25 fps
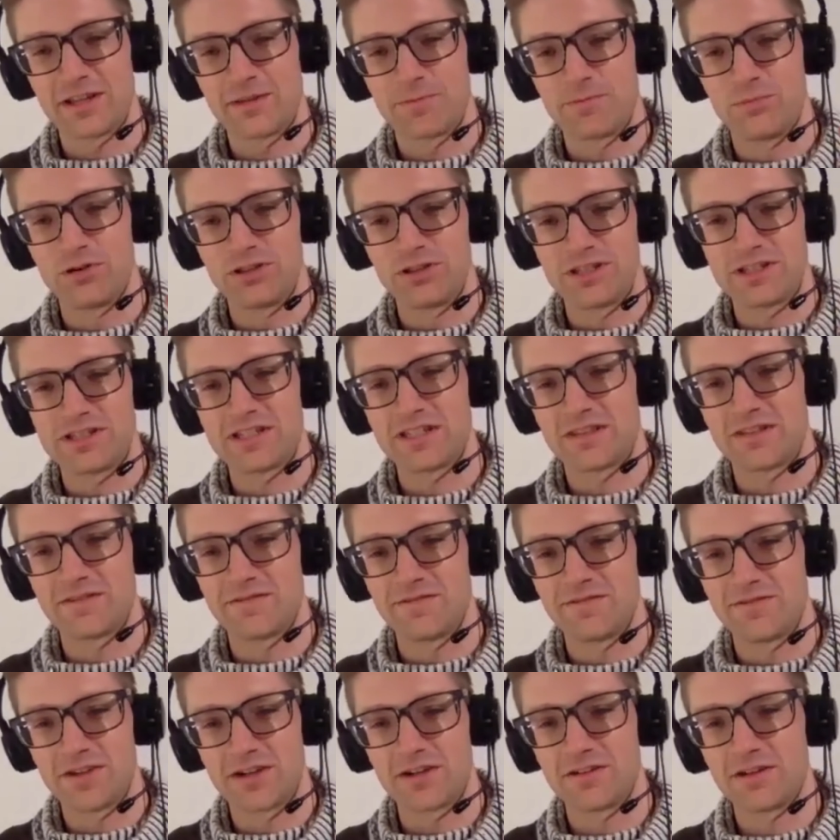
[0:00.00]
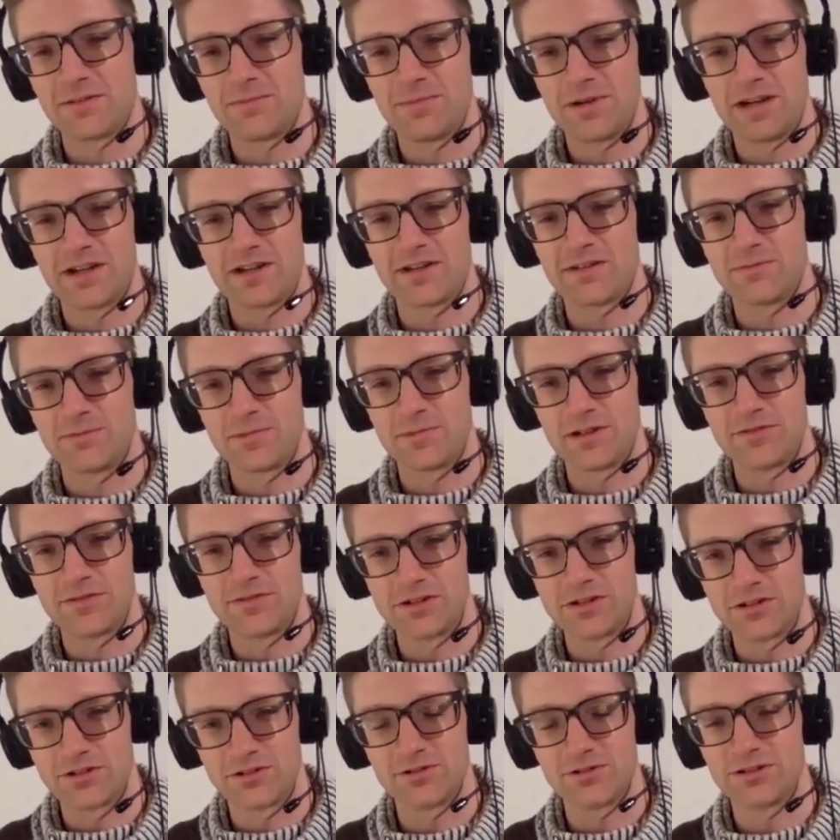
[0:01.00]
like, put this at the very bottom of
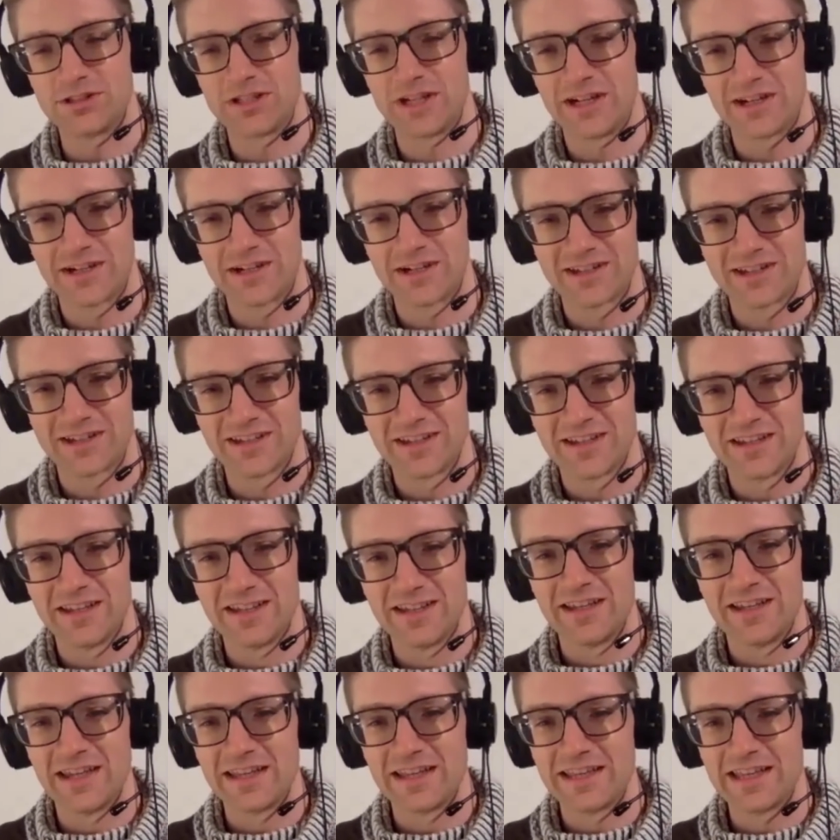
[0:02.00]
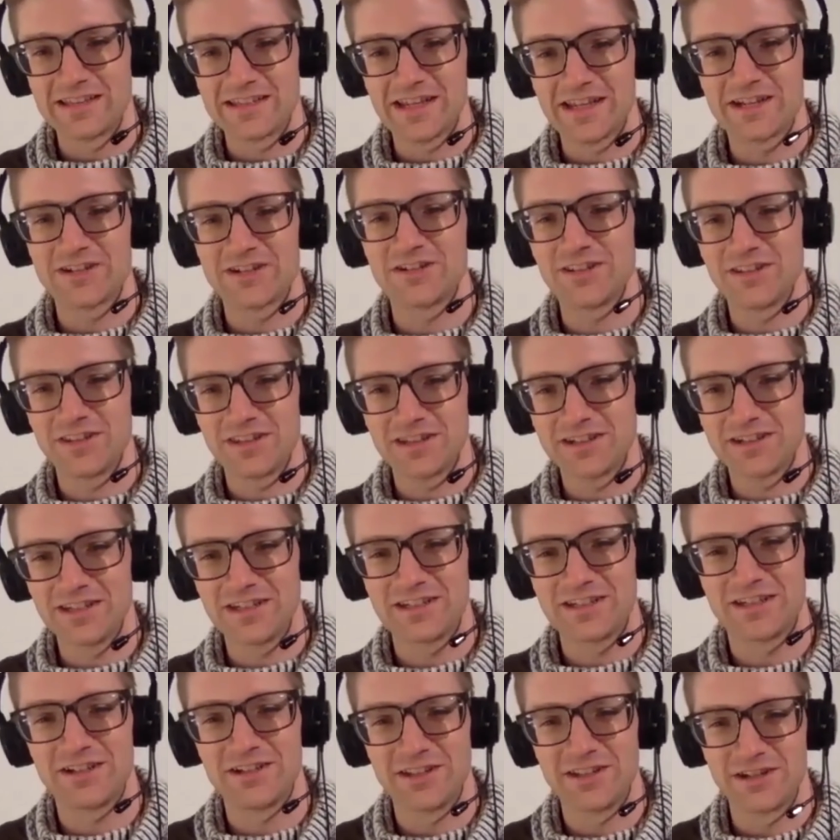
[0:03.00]
your Google Doc. And that's actually the
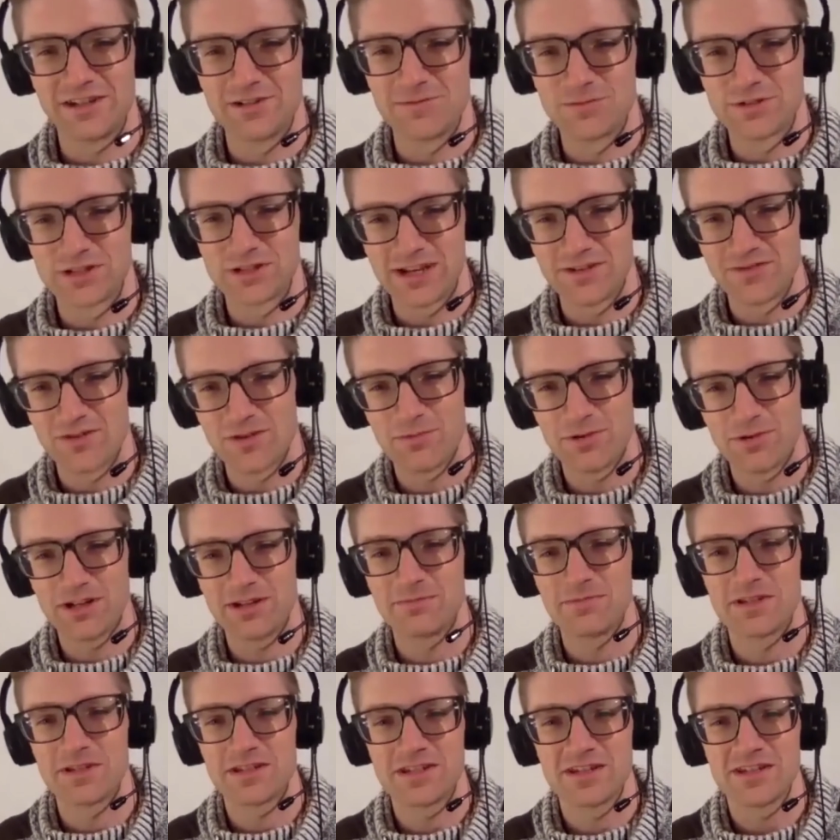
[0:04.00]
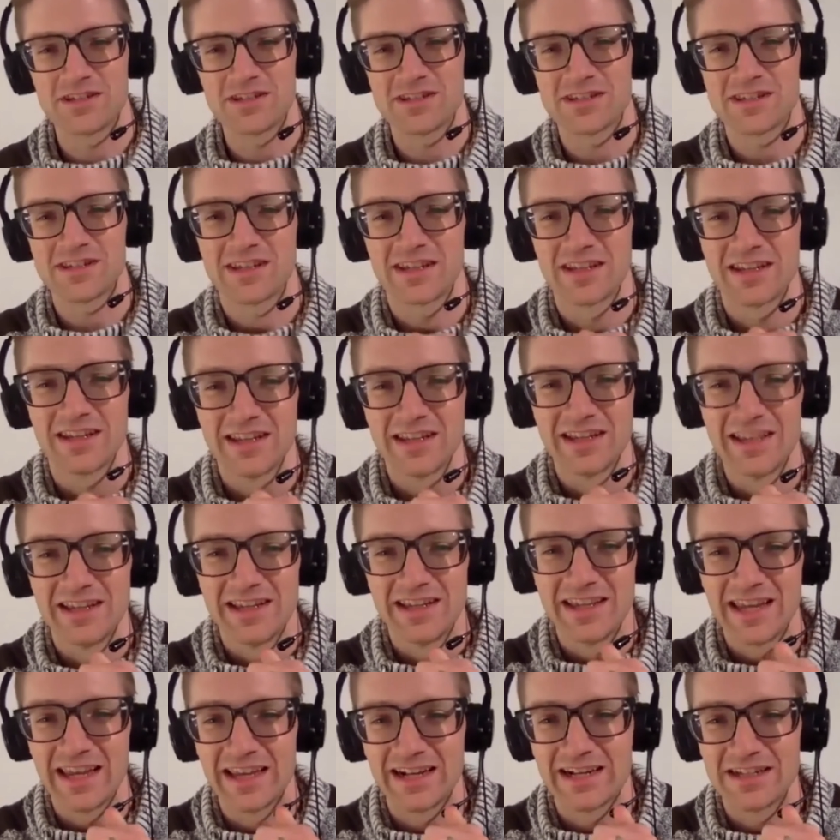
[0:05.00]
detail that almost everybody misses.
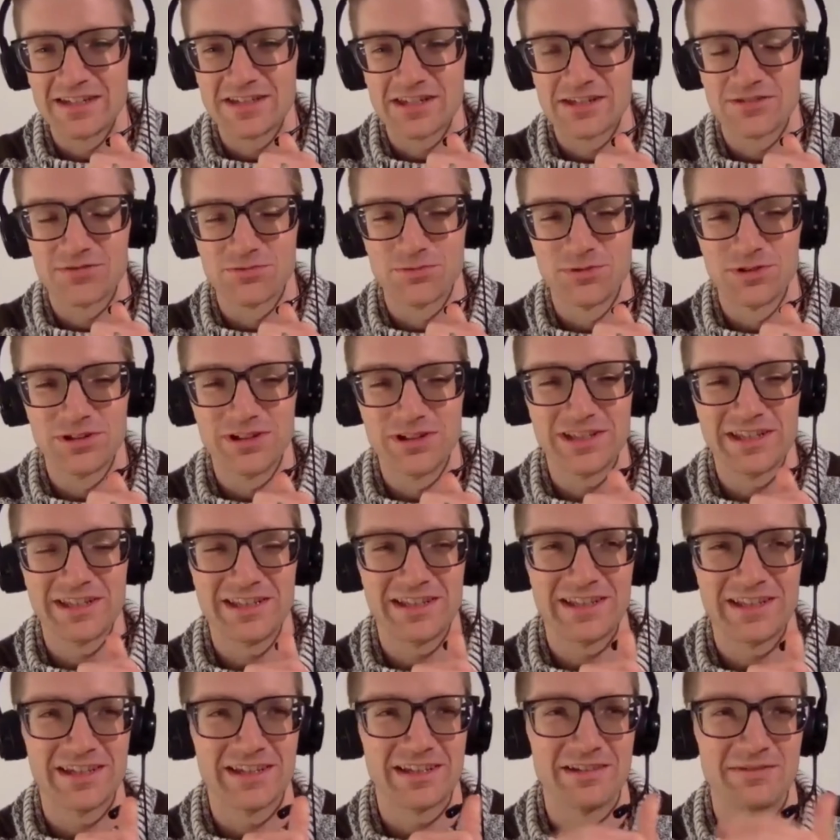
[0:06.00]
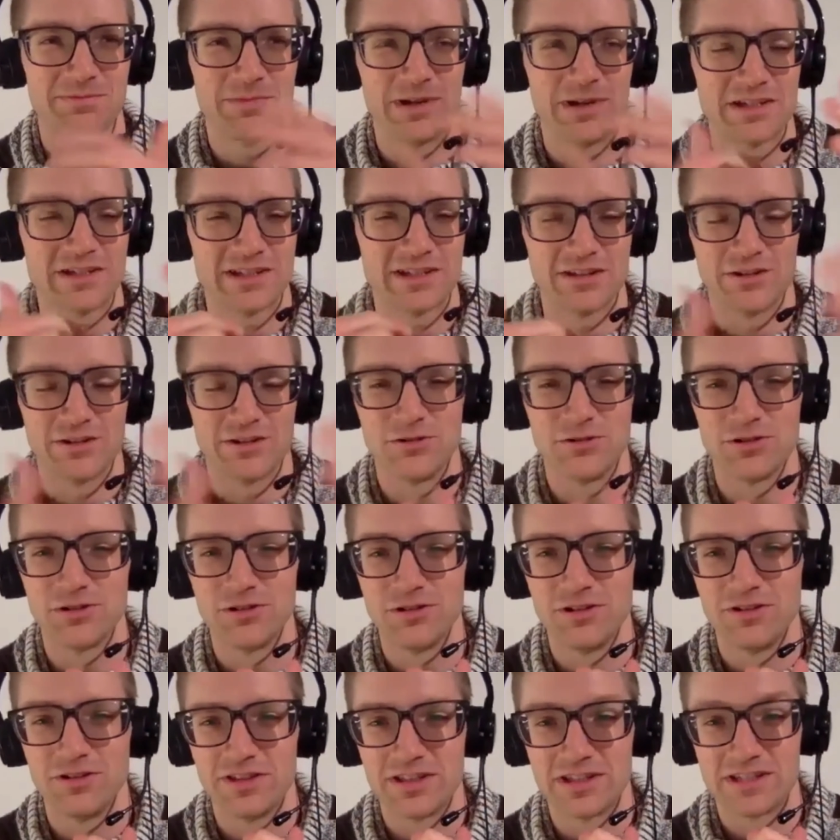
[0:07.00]
And it's this really like, basically the whole
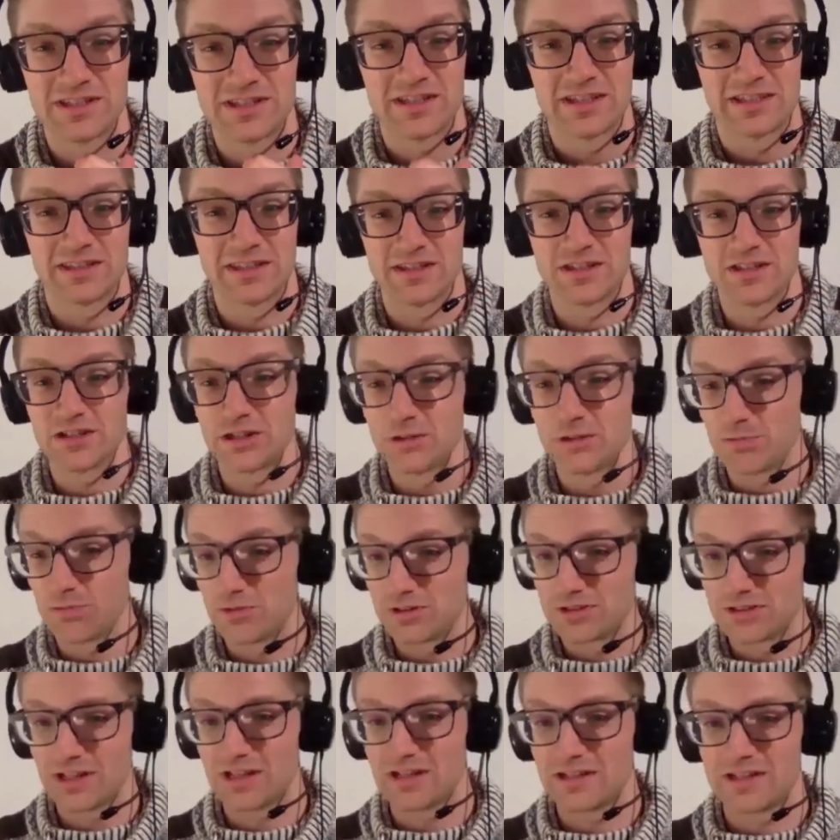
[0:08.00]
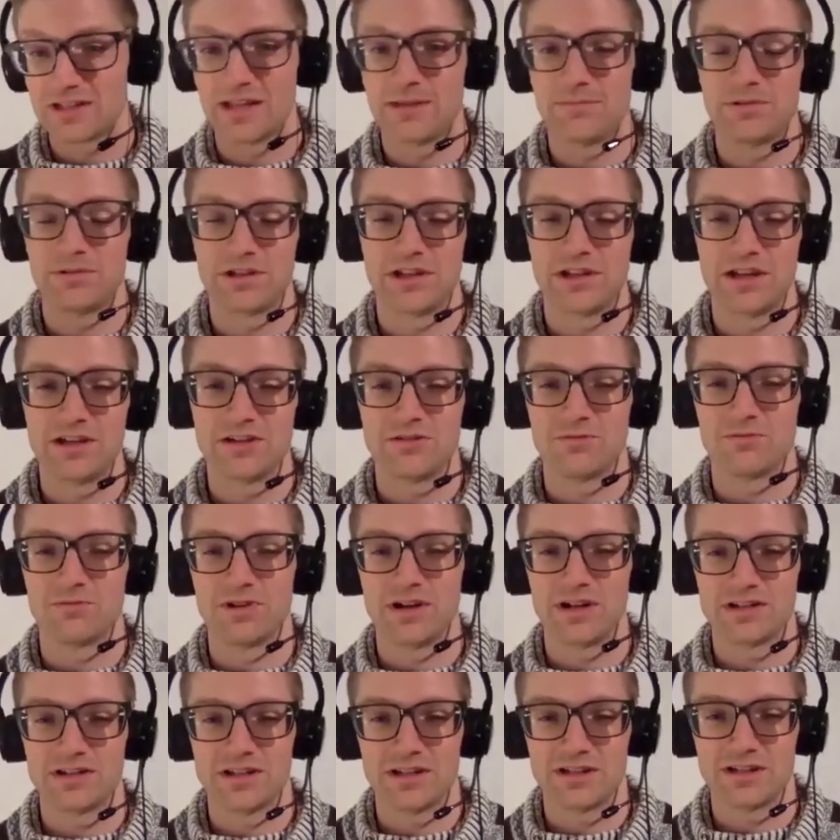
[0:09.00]
goal of this, like this super intense application
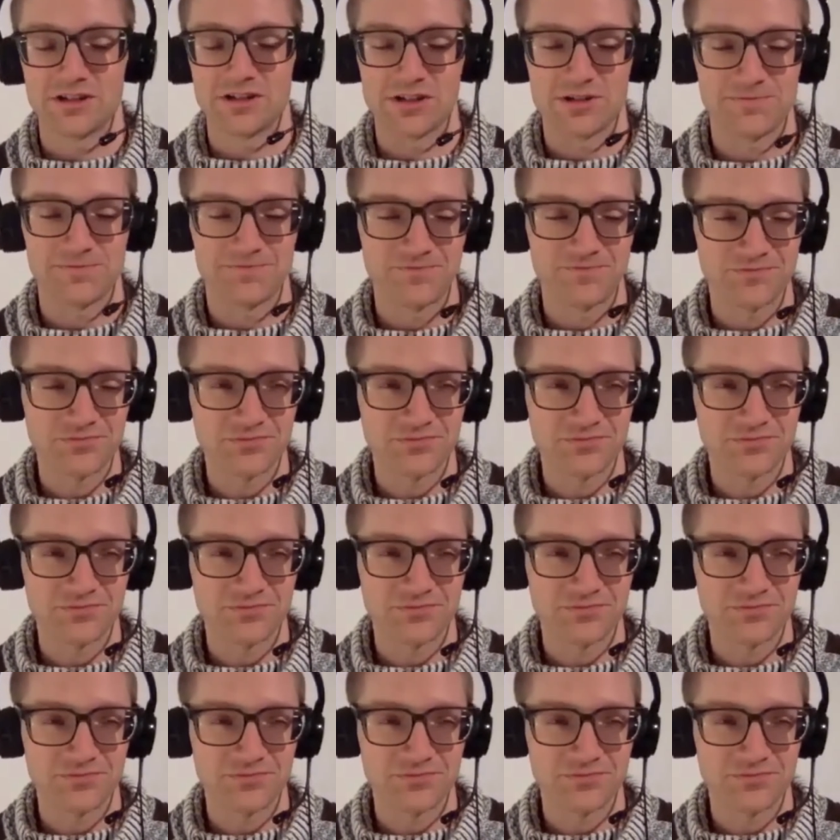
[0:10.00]
process.